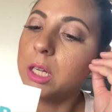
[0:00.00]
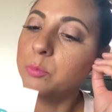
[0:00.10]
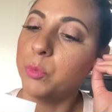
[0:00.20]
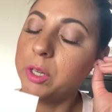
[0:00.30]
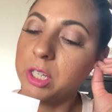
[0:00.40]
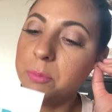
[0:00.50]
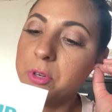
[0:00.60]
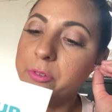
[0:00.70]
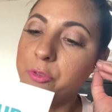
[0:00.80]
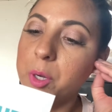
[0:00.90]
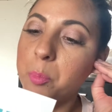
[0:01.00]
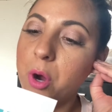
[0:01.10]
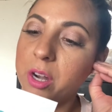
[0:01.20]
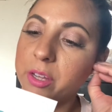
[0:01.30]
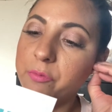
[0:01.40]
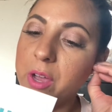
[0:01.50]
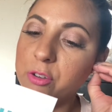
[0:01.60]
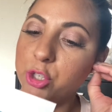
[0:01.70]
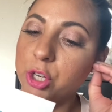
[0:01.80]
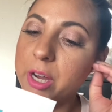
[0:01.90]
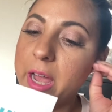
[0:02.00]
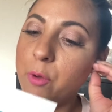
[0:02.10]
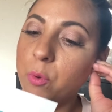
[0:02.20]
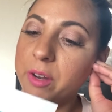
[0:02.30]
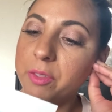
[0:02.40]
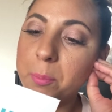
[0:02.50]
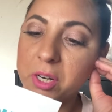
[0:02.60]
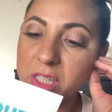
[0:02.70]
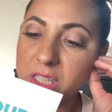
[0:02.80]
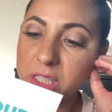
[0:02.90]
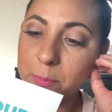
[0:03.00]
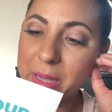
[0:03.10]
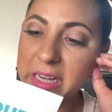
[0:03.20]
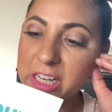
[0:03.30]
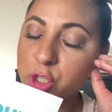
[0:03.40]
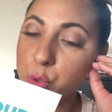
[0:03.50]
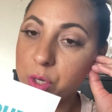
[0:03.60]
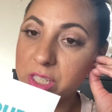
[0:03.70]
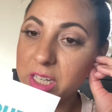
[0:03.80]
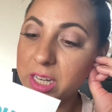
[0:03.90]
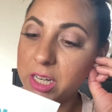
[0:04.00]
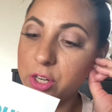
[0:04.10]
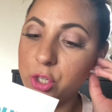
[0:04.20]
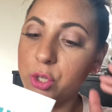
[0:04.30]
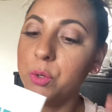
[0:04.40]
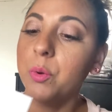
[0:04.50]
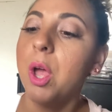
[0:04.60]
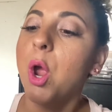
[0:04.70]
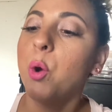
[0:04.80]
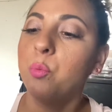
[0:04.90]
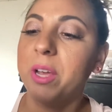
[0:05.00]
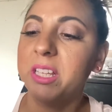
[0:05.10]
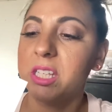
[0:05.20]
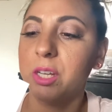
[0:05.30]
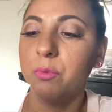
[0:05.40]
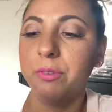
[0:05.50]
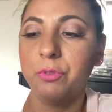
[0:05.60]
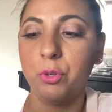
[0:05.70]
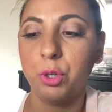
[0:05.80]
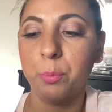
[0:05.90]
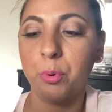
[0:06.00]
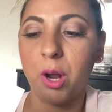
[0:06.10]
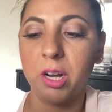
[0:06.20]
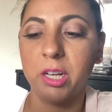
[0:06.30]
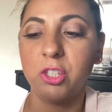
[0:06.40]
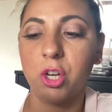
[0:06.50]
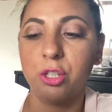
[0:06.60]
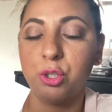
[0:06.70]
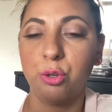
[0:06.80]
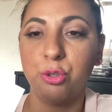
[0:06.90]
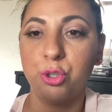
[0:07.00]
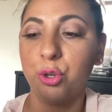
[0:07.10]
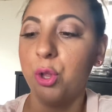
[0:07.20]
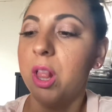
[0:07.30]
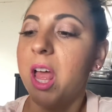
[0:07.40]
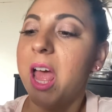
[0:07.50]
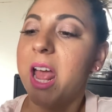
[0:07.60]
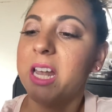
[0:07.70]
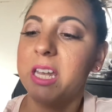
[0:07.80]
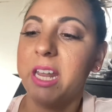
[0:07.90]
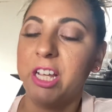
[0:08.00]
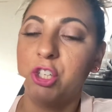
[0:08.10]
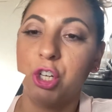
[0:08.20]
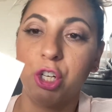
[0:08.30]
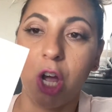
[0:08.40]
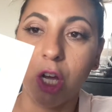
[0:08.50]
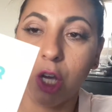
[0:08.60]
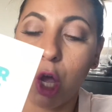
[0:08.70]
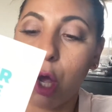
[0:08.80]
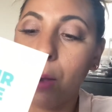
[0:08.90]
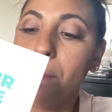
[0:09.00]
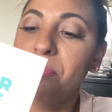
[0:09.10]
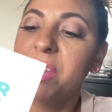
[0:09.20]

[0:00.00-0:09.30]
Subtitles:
redeem your free product voucher at one of the participating stores near you. Rate and review your product on socialnature.com.